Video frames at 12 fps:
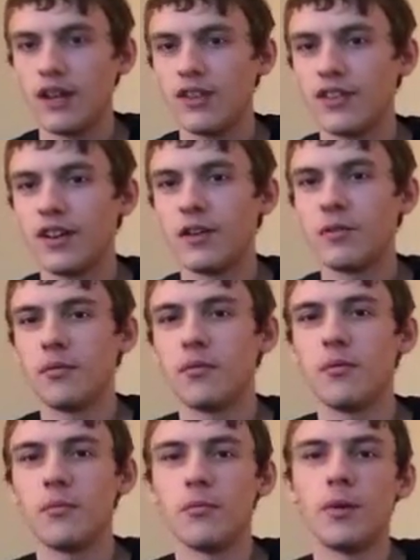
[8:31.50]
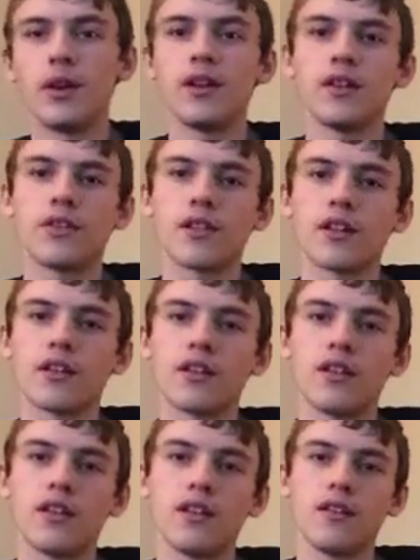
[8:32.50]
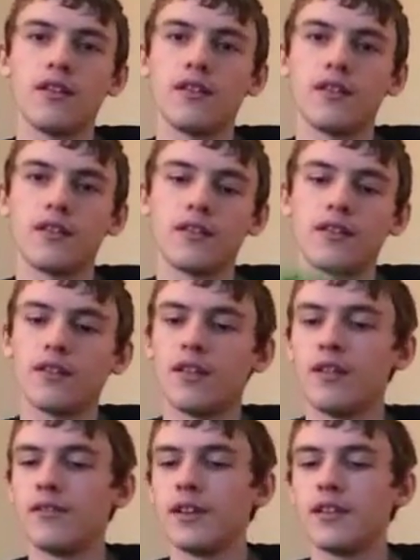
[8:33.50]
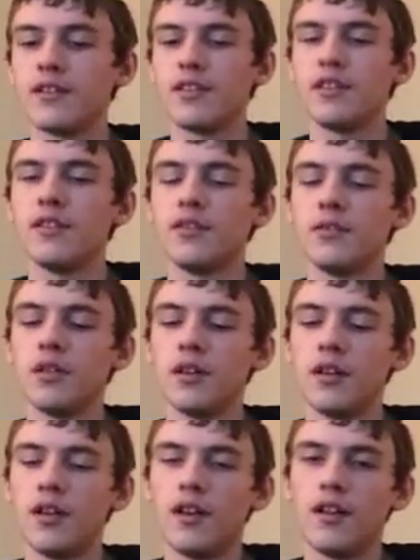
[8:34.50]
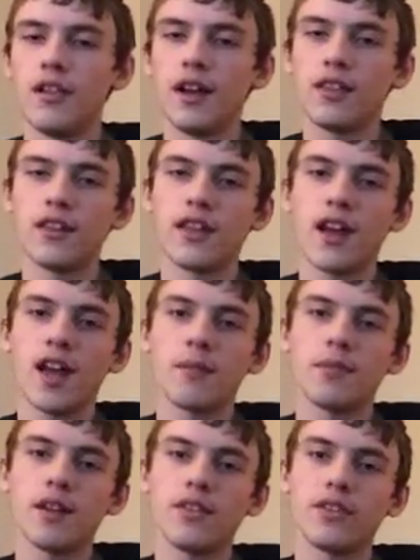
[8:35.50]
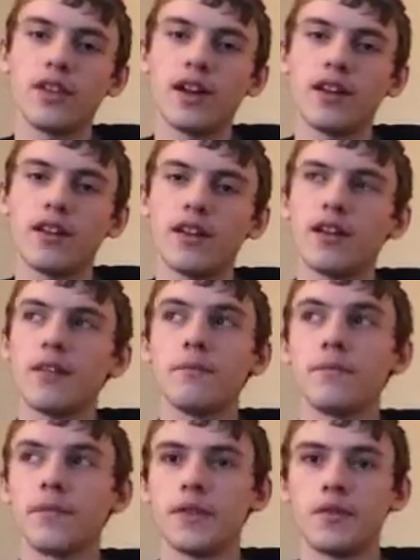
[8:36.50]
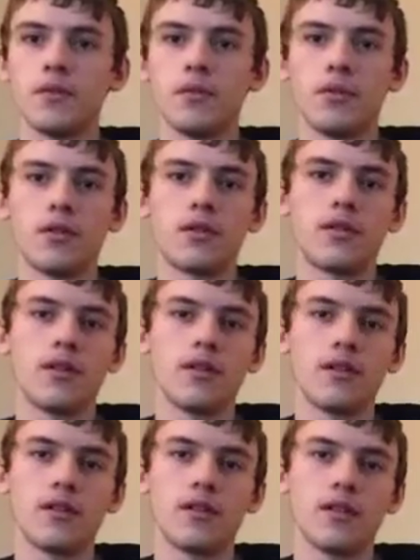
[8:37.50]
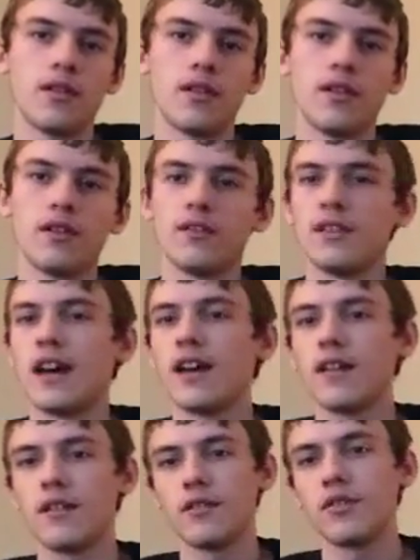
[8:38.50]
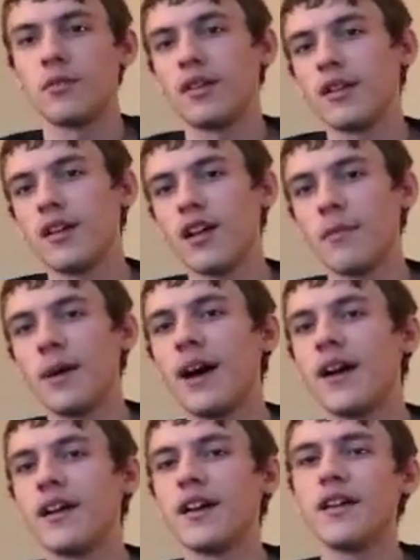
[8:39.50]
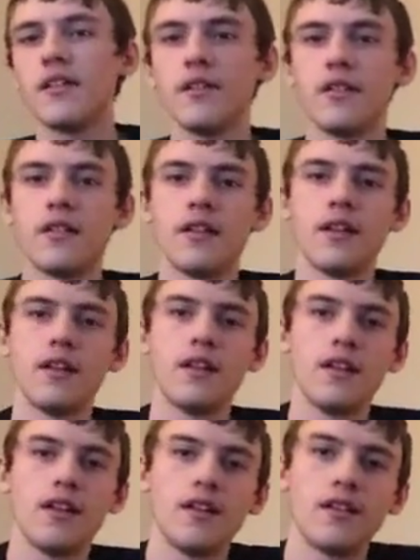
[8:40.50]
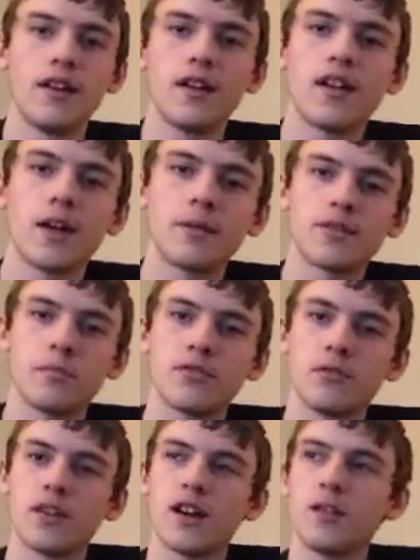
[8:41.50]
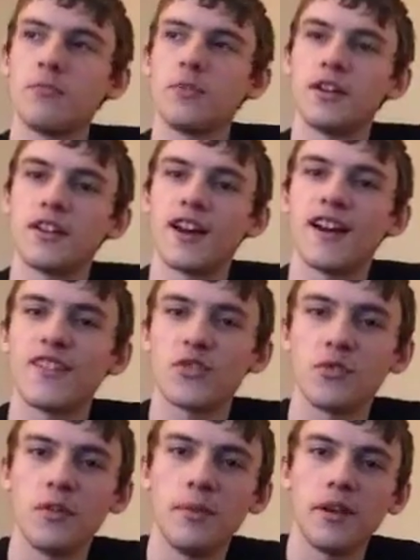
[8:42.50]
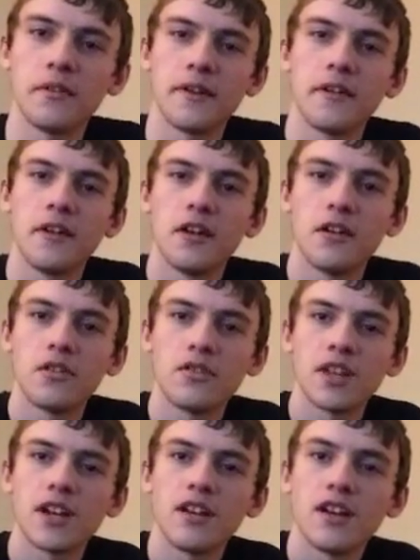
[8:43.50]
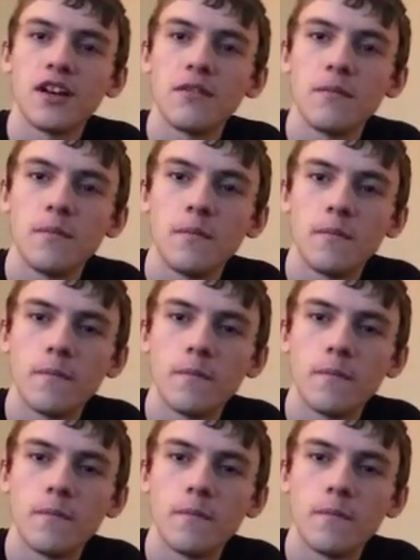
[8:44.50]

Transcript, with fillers: So, what do you think of it? Do you like the game, dislike it, or not don't really care about it? Like, comment, subscribe, whatnot. Squid of Baconator here, signing out.